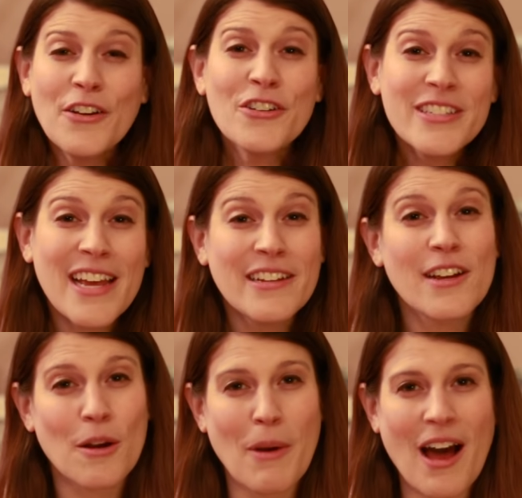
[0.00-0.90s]

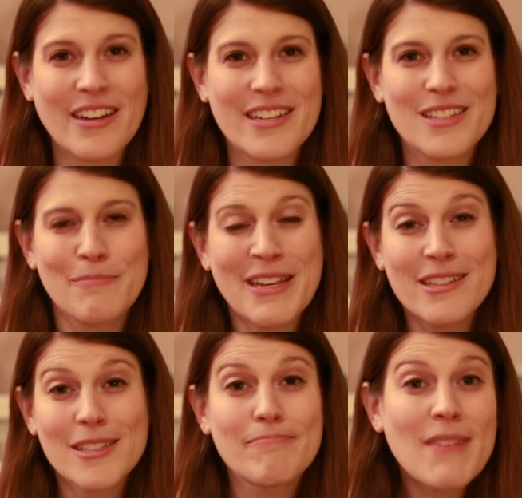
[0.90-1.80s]
Understanding our bodies
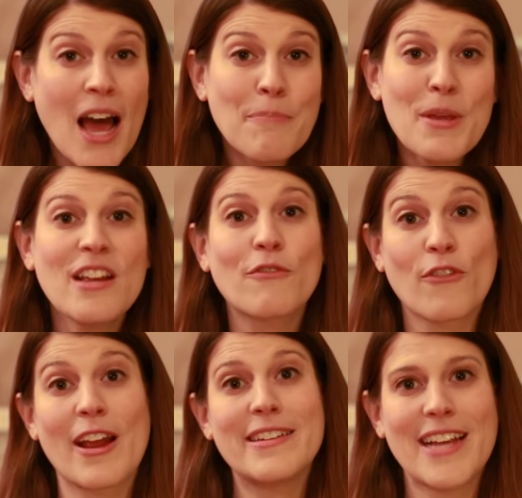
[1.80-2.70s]
means not being
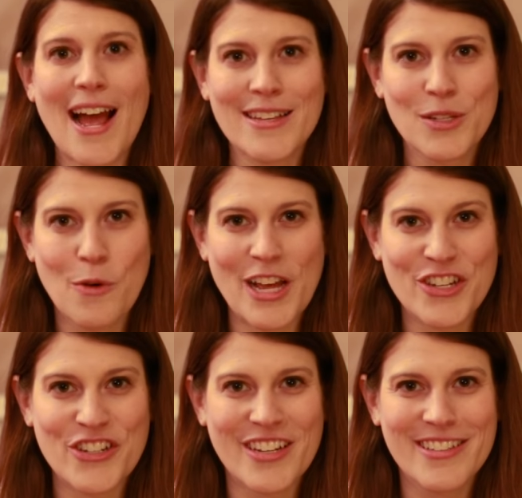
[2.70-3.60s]
afraid to ask
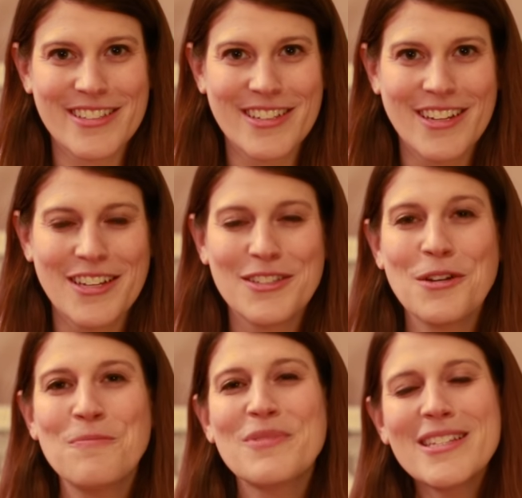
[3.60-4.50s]
questions.
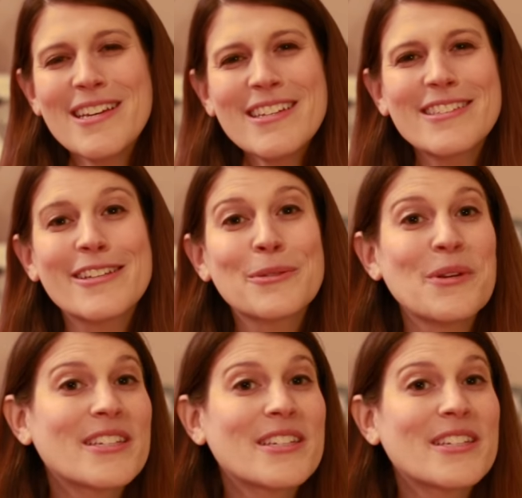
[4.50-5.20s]
So seeing as this